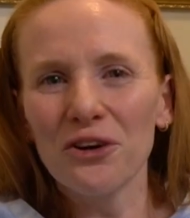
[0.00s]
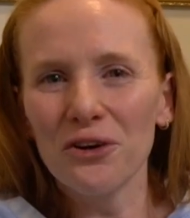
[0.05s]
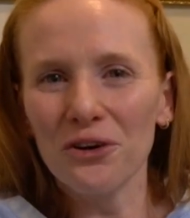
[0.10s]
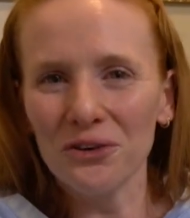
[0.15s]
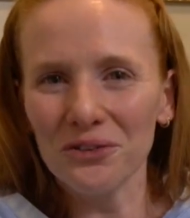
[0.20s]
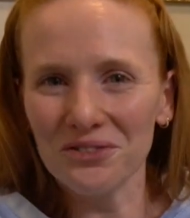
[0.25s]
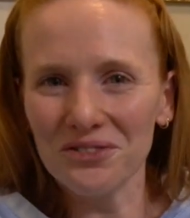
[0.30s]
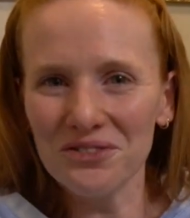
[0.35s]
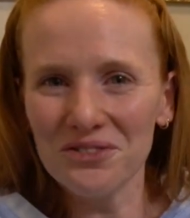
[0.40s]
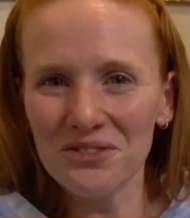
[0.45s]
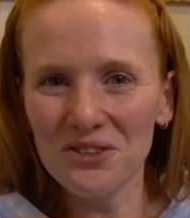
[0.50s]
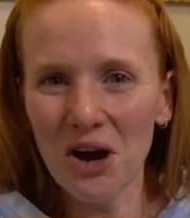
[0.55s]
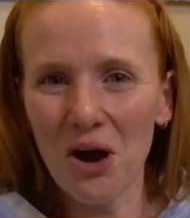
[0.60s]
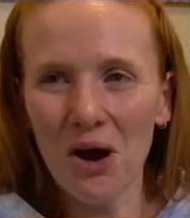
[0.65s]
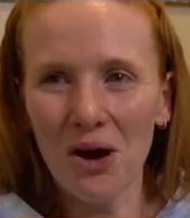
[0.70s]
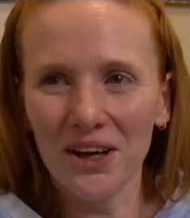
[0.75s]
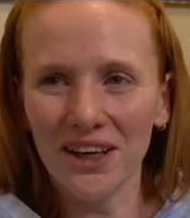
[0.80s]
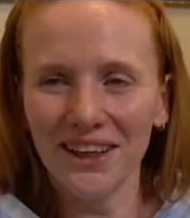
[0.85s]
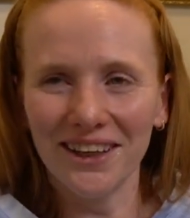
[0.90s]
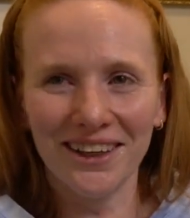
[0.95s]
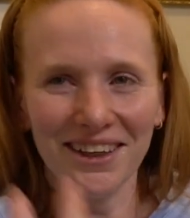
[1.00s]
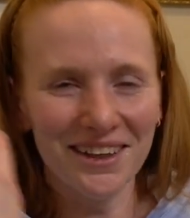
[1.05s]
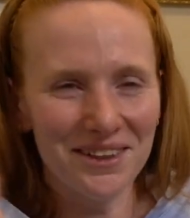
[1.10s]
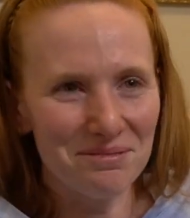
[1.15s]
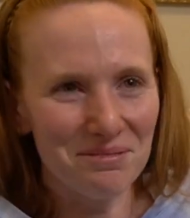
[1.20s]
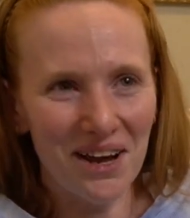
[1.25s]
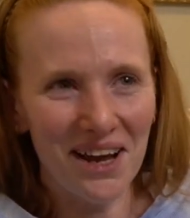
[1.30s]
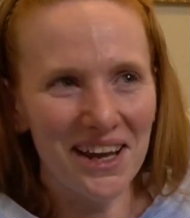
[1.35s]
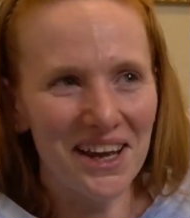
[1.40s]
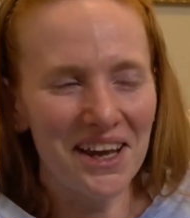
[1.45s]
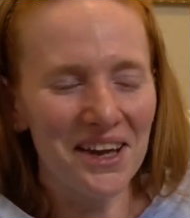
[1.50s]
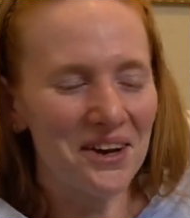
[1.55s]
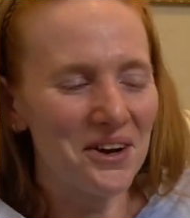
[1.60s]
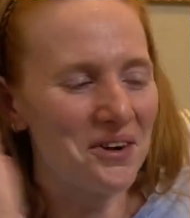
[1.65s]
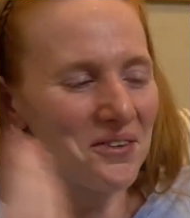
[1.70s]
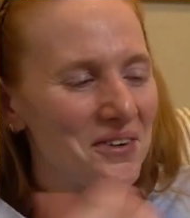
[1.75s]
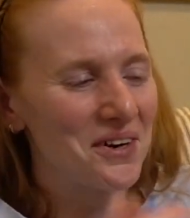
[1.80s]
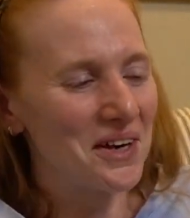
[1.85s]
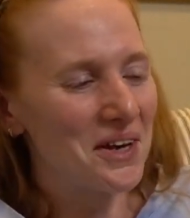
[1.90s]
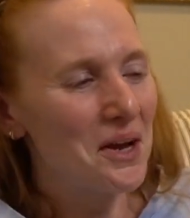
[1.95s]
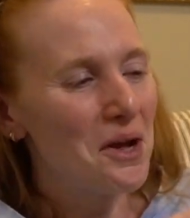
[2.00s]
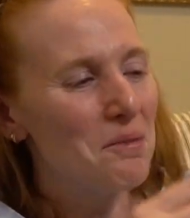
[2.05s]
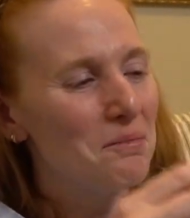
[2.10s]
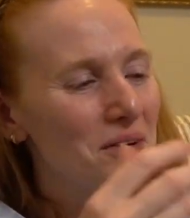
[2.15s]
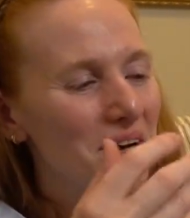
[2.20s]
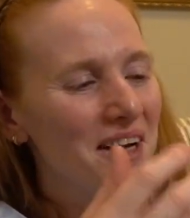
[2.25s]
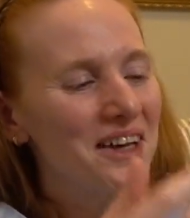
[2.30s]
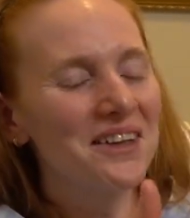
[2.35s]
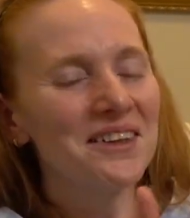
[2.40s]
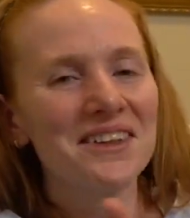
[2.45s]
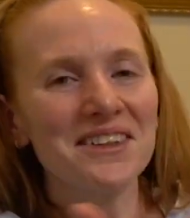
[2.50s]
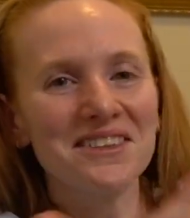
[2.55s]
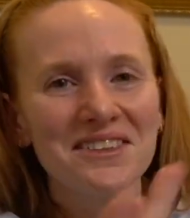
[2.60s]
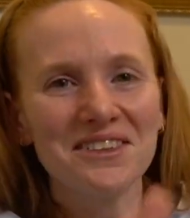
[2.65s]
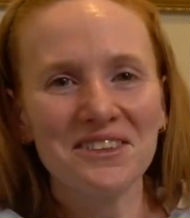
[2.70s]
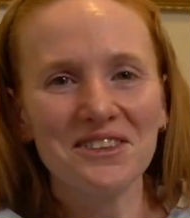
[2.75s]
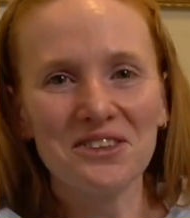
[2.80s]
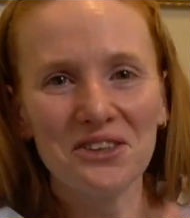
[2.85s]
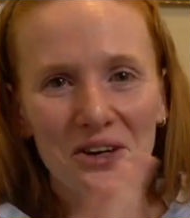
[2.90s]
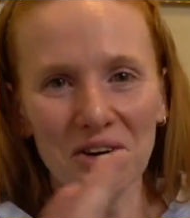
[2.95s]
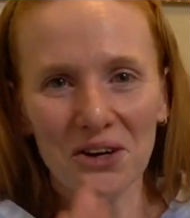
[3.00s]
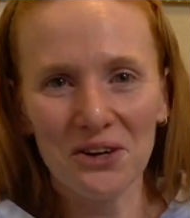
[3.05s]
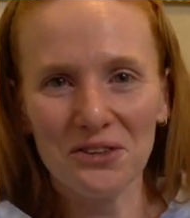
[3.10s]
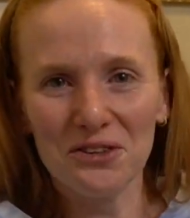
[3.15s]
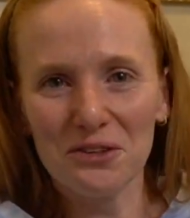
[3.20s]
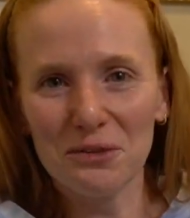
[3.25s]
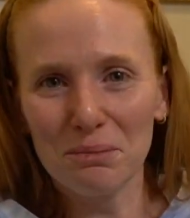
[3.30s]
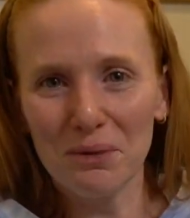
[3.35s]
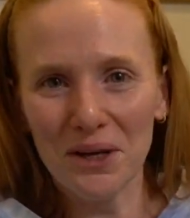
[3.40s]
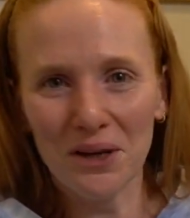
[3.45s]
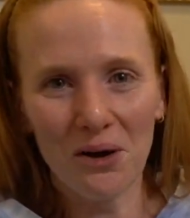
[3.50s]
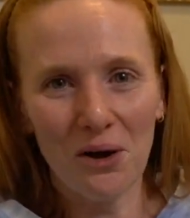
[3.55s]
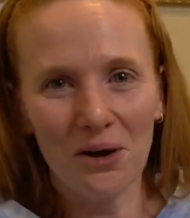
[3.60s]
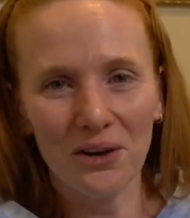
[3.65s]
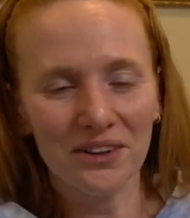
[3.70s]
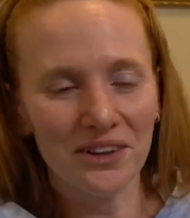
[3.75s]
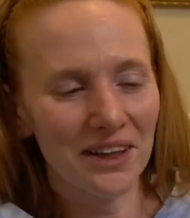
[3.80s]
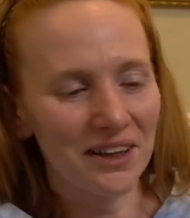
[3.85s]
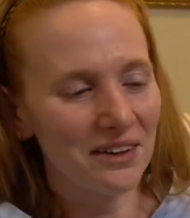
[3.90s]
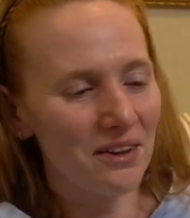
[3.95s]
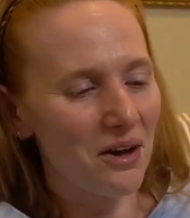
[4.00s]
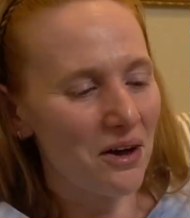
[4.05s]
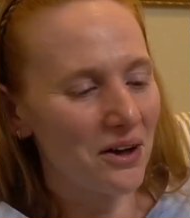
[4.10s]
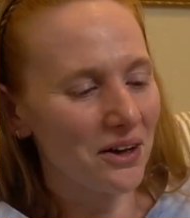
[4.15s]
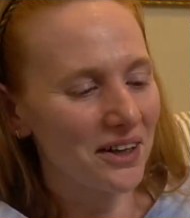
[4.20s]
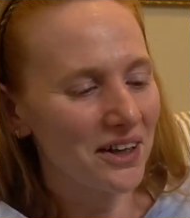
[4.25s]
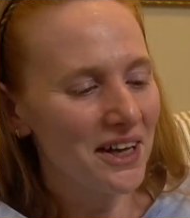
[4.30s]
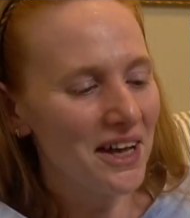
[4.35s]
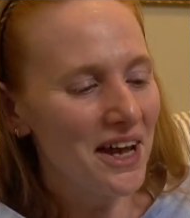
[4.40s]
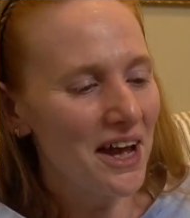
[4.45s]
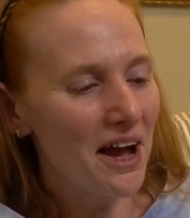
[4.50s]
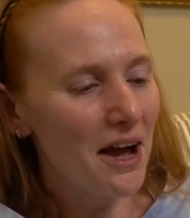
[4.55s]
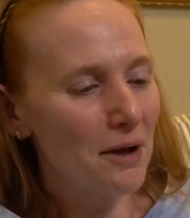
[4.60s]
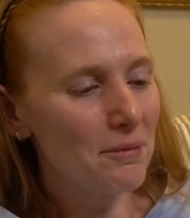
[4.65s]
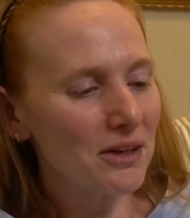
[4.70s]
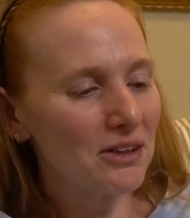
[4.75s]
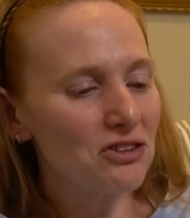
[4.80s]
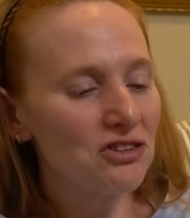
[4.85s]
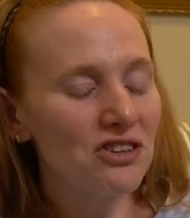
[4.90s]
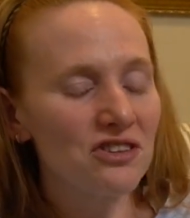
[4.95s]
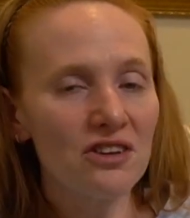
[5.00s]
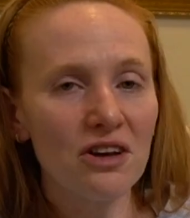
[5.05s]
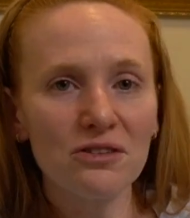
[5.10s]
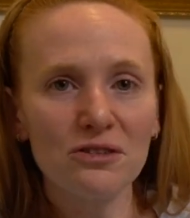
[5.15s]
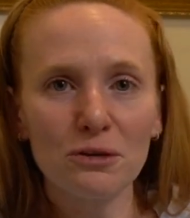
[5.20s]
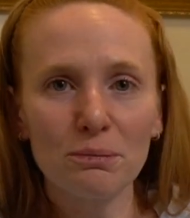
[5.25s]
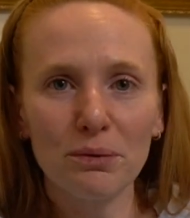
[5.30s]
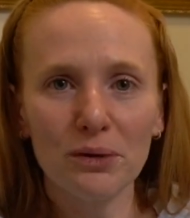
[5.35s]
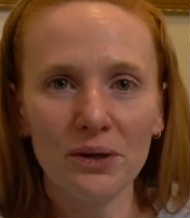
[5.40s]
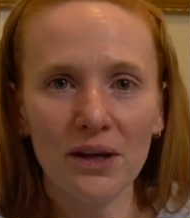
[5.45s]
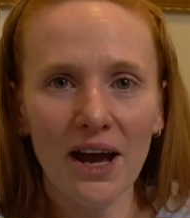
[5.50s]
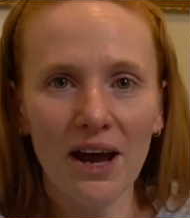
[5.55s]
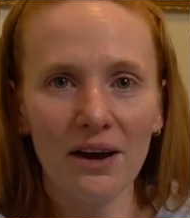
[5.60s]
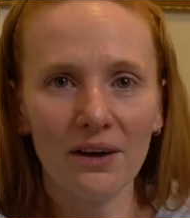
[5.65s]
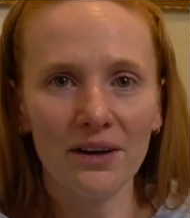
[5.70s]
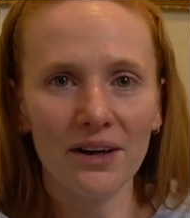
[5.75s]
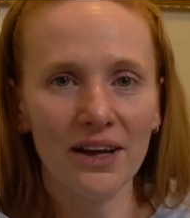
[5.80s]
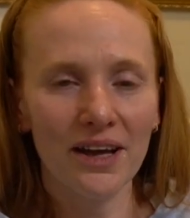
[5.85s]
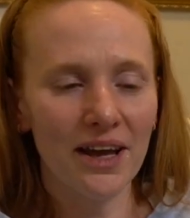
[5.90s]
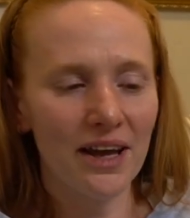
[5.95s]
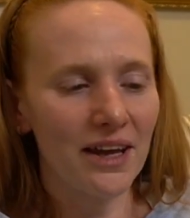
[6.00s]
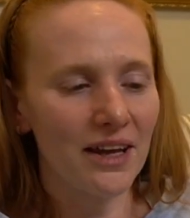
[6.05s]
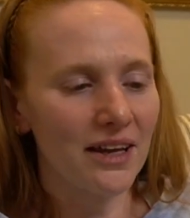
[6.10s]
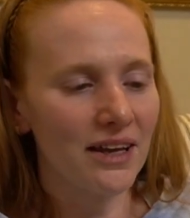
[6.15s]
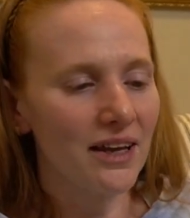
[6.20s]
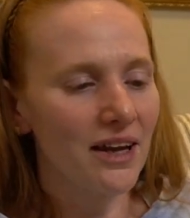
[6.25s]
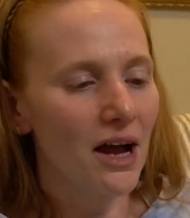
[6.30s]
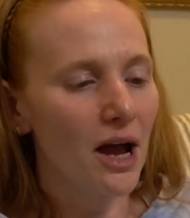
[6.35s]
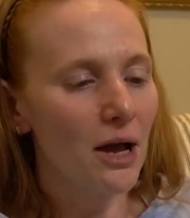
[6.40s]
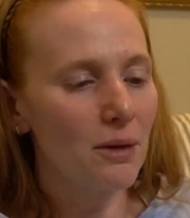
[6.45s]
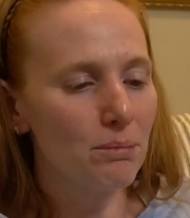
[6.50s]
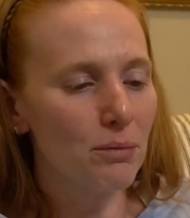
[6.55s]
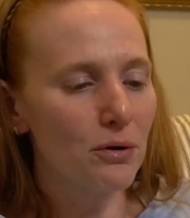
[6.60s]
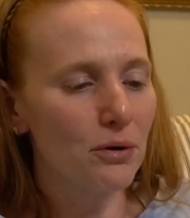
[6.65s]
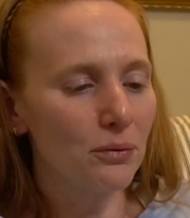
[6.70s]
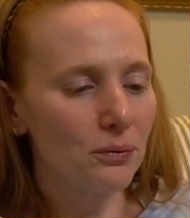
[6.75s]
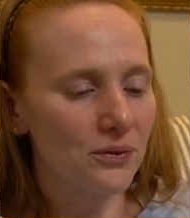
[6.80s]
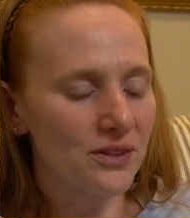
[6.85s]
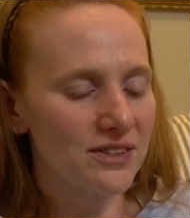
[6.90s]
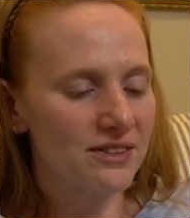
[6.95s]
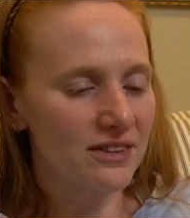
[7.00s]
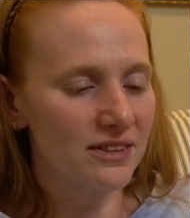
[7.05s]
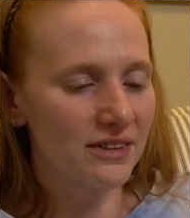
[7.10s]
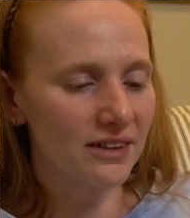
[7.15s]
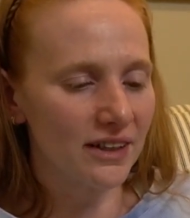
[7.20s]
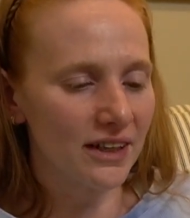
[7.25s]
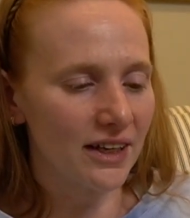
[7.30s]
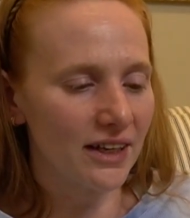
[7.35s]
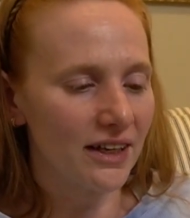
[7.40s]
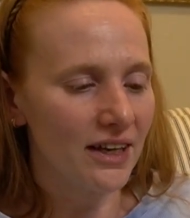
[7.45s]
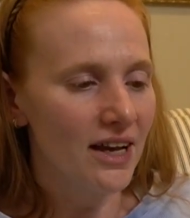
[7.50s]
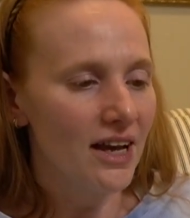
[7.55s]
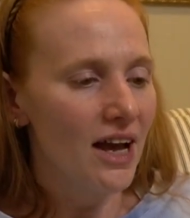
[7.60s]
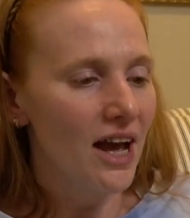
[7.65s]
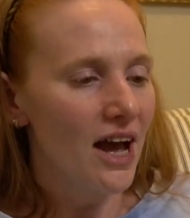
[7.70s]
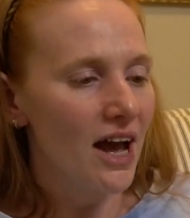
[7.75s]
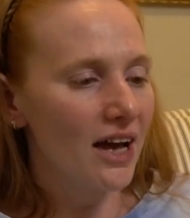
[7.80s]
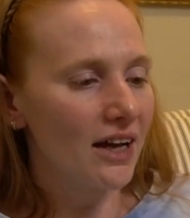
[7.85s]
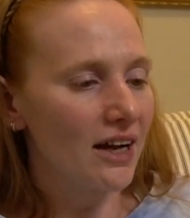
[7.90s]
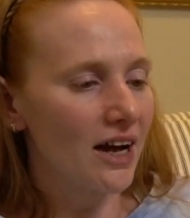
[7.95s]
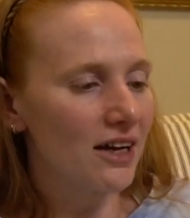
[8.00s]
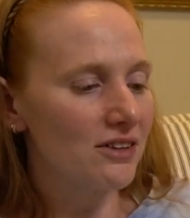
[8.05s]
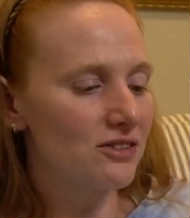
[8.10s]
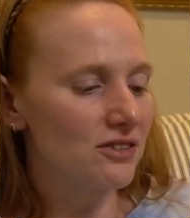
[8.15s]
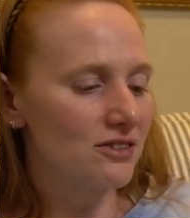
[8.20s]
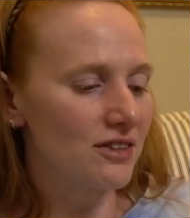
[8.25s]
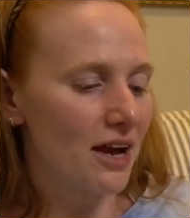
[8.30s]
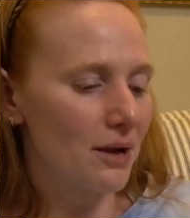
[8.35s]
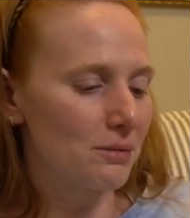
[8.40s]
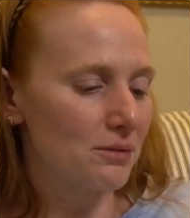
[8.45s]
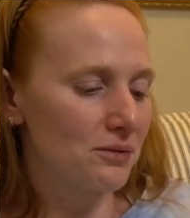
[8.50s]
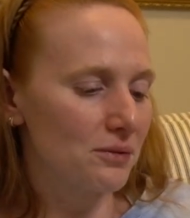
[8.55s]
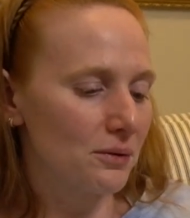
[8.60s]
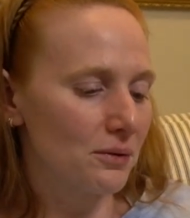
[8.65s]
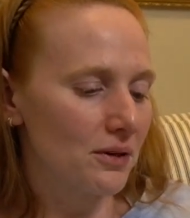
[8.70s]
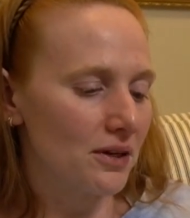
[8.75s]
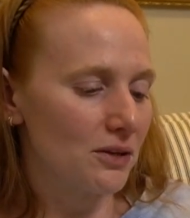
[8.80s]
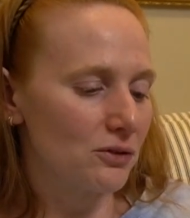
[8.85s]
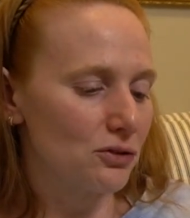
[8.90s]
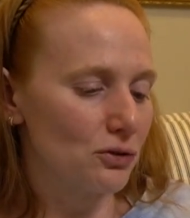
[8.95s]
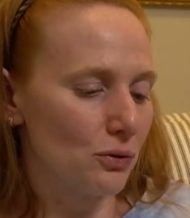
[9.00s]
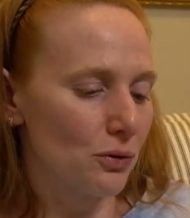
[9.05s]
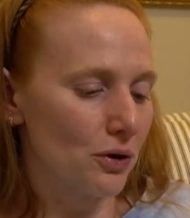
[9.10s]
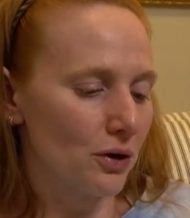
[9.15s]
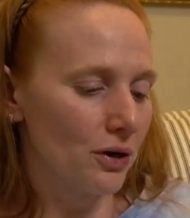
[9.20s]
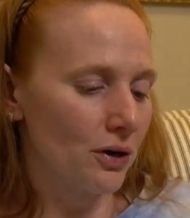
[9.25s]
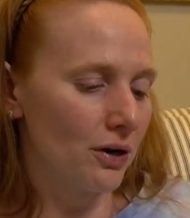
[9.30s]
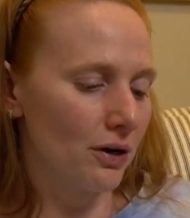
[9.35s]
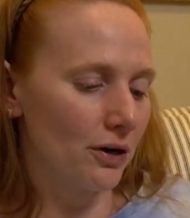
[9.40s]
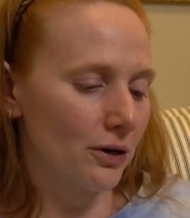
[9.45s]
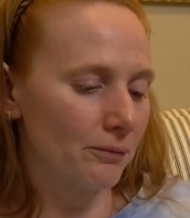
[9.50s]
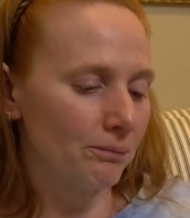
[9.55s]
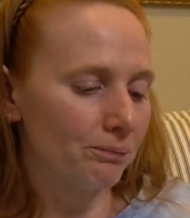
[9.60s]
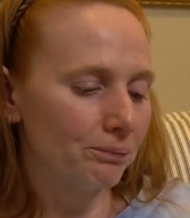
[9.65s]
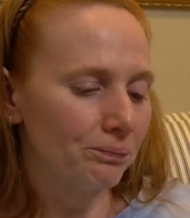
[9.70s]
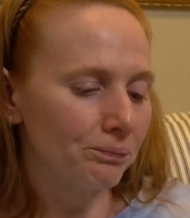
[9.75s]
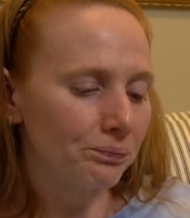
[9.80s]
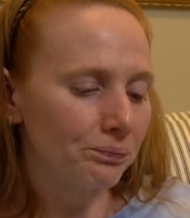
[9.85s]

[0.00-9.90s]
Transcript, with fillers: her talking in my head already, but I could listen to her speak all day long. Um, and she's also put out a, a book recently, and I just absolutely adore her.